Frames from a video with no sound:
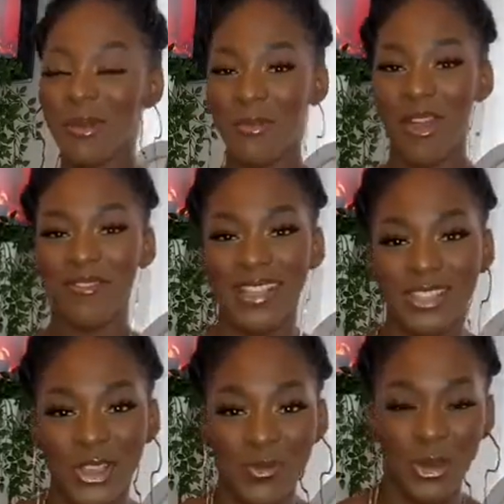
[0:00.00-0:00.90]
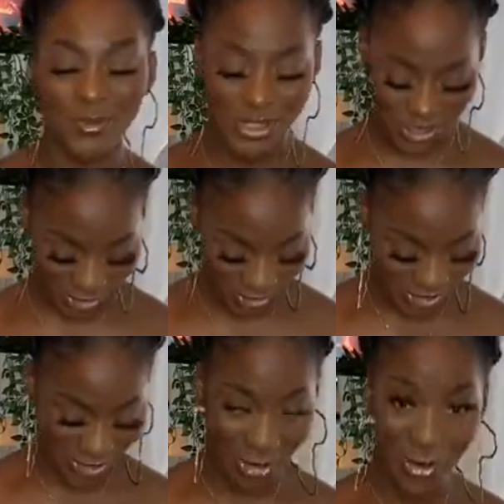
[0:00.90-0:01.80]
My birthday is coming up soon,
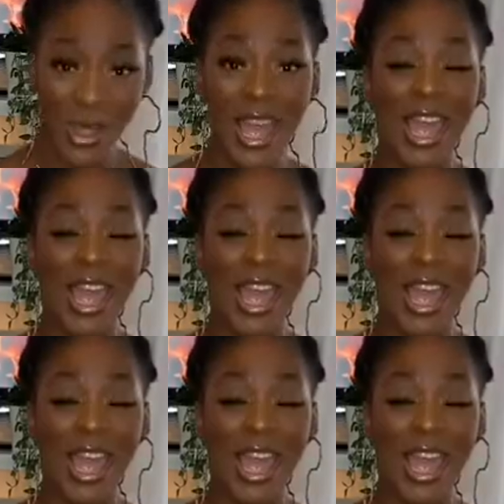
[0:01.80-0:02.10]
so